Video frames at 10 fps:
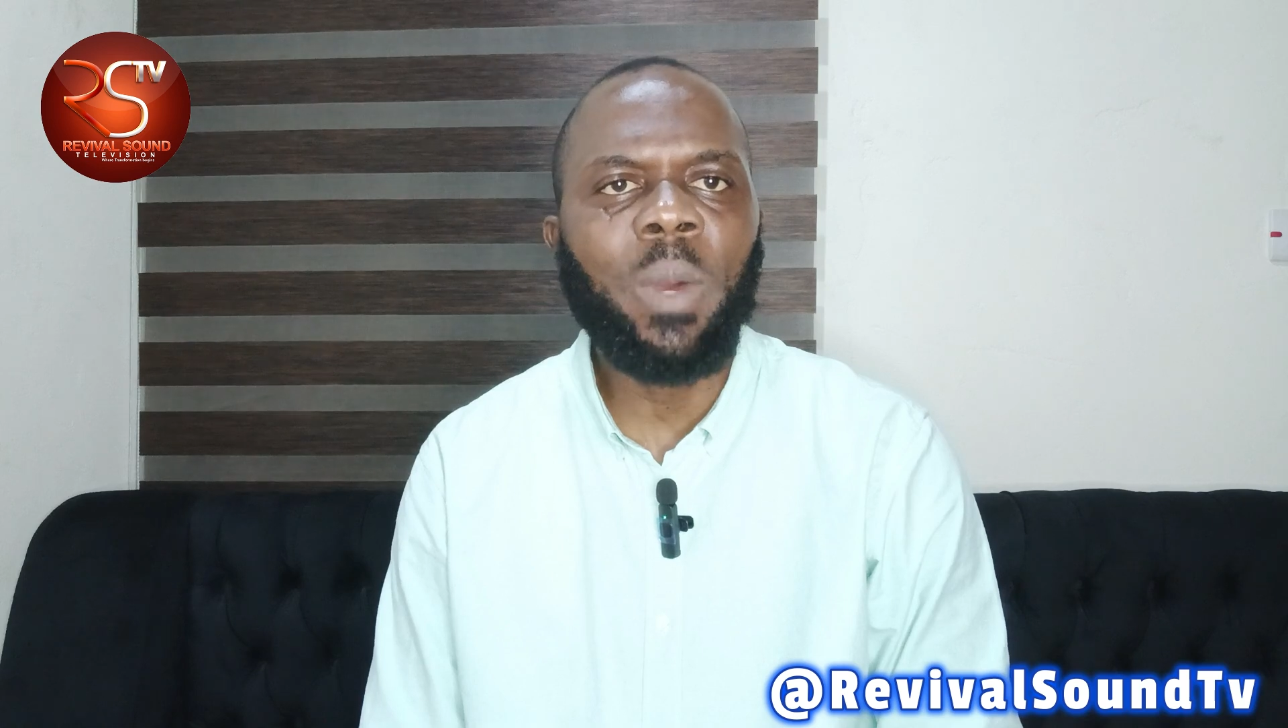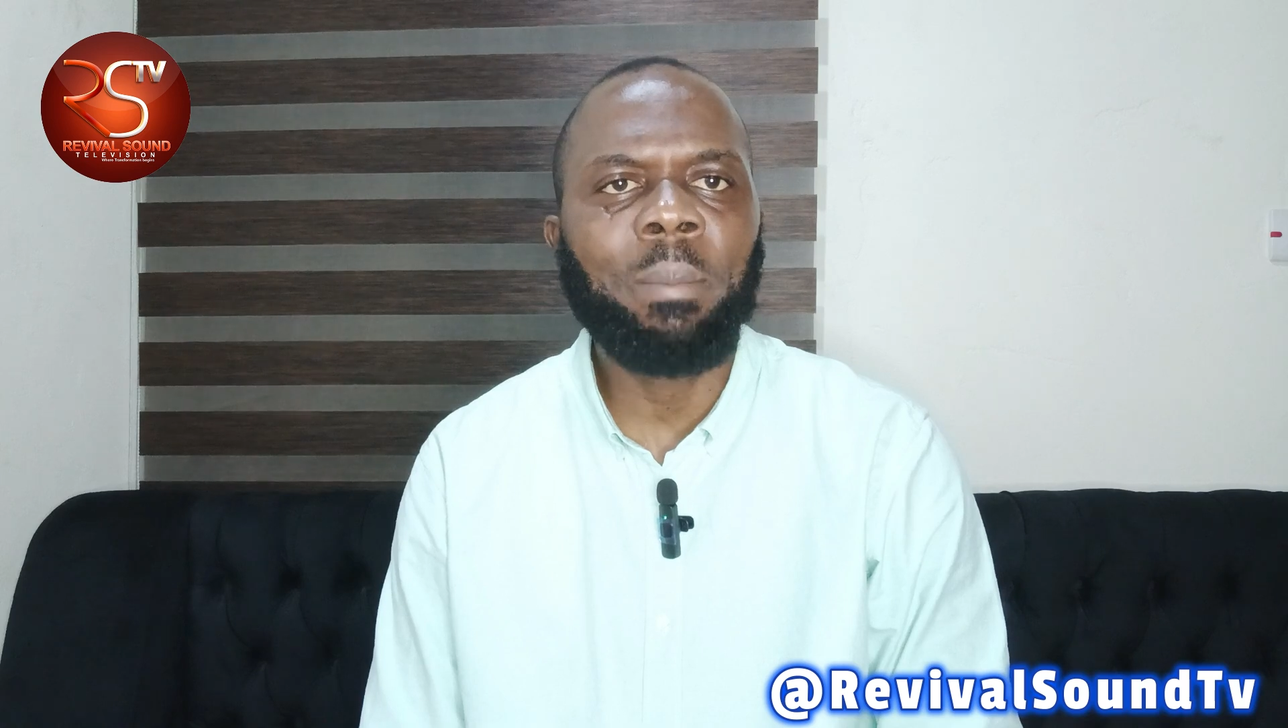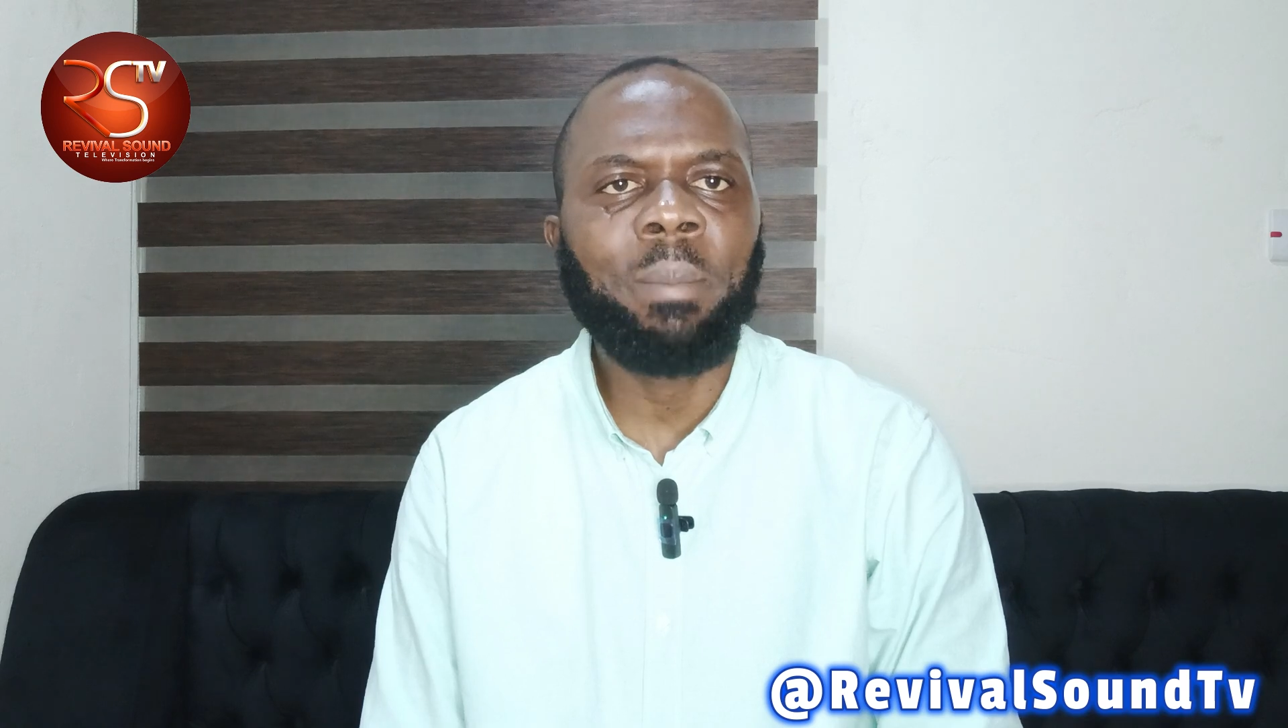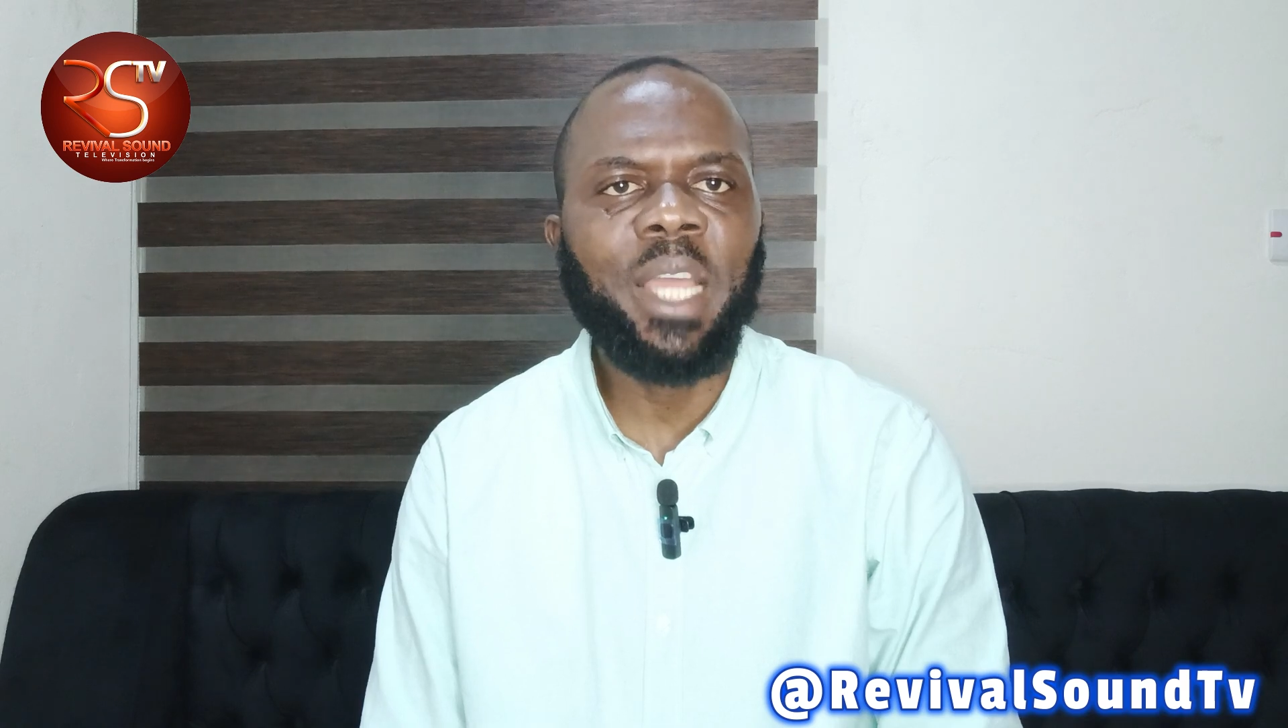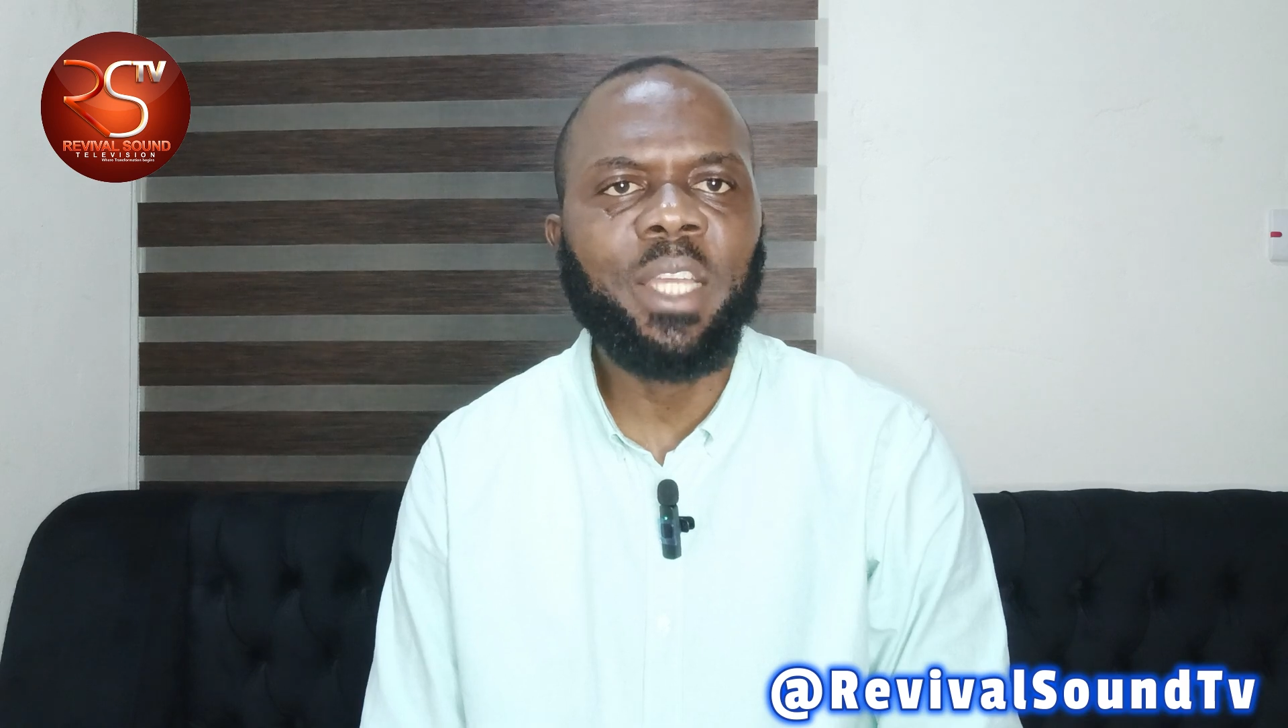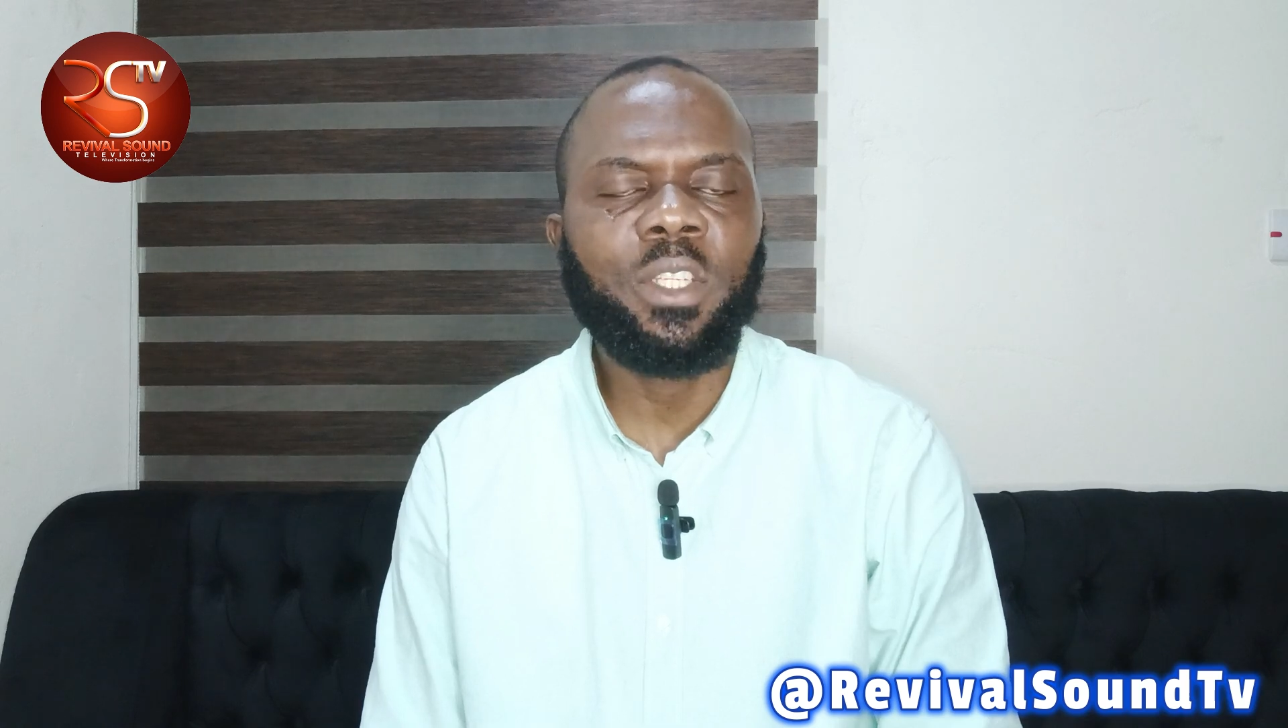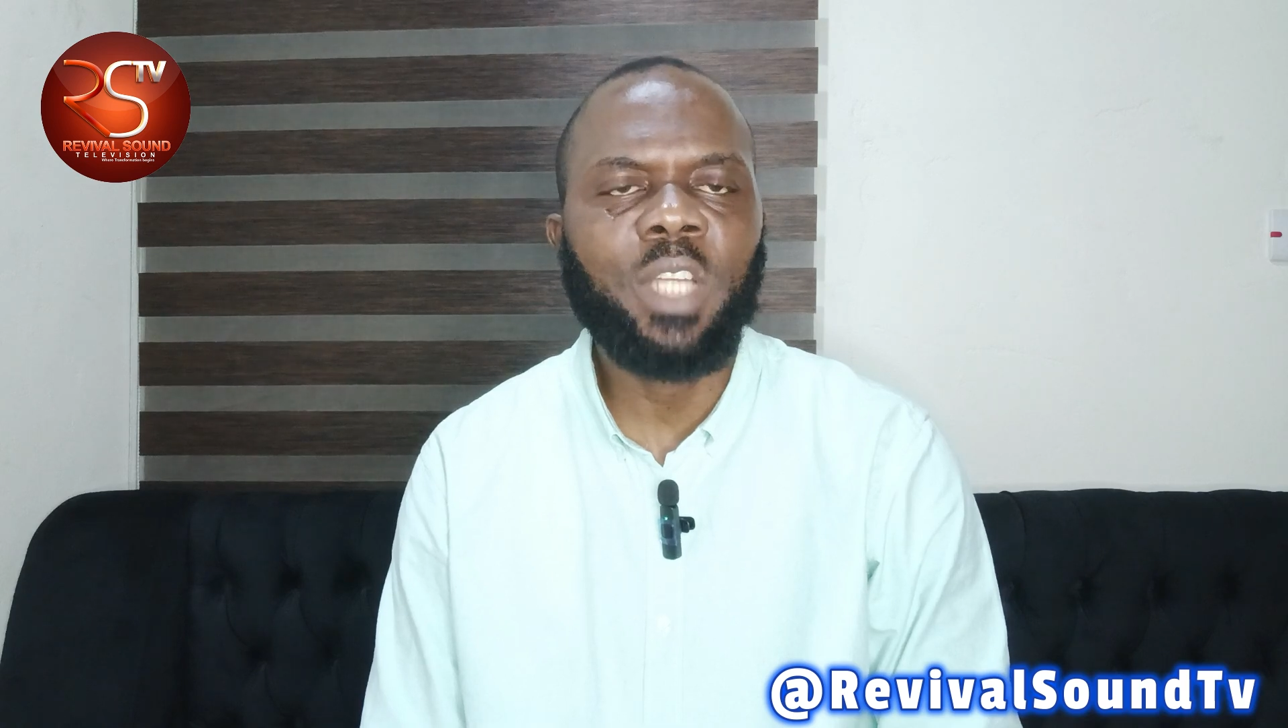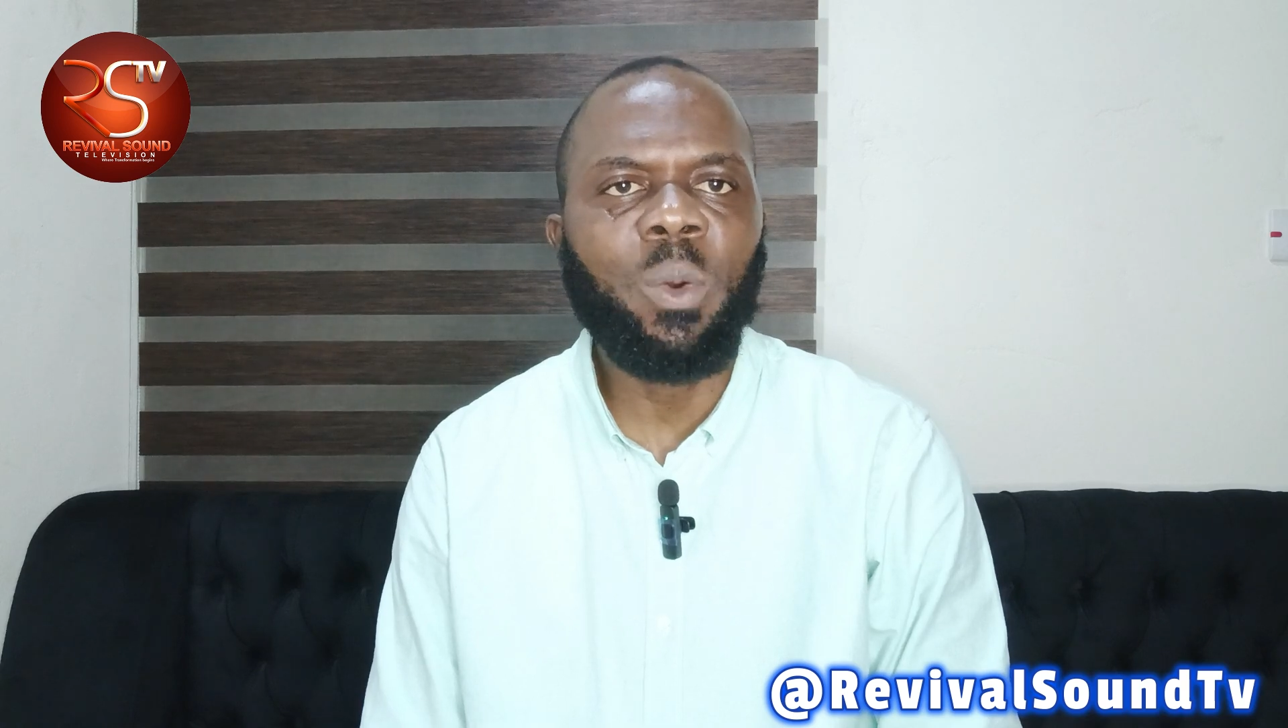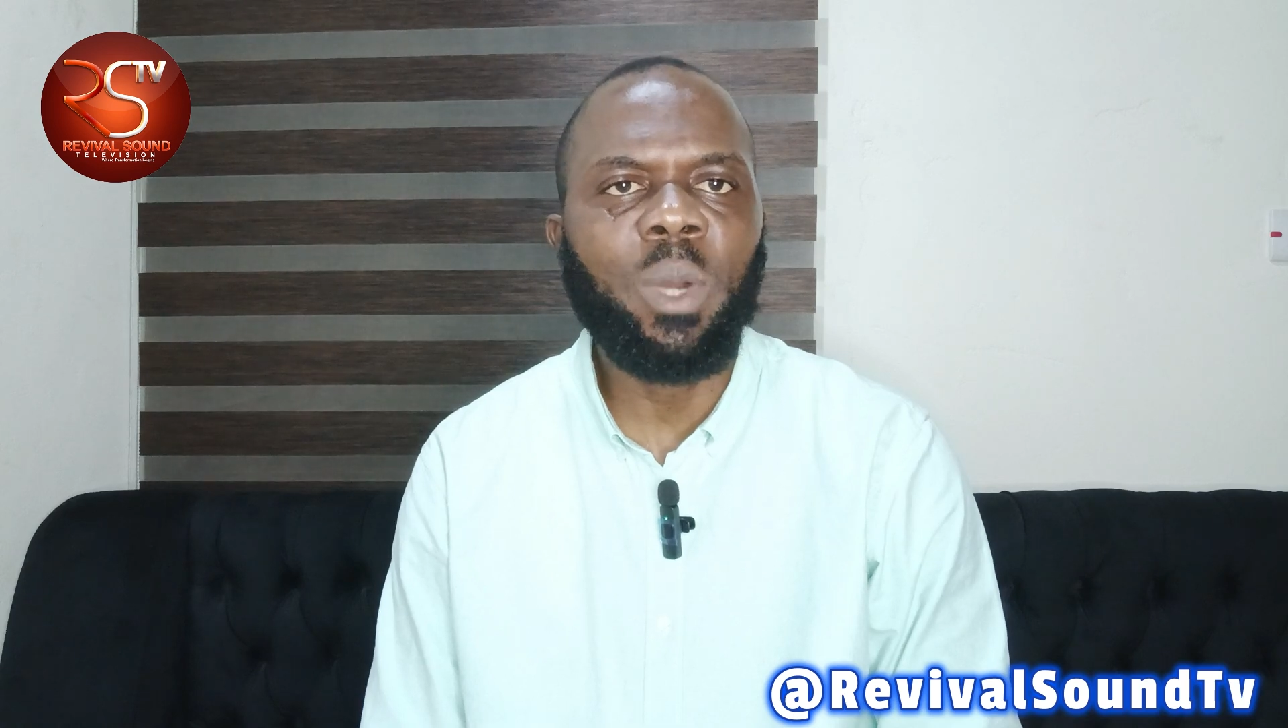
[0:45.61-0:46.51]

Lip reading: our mind,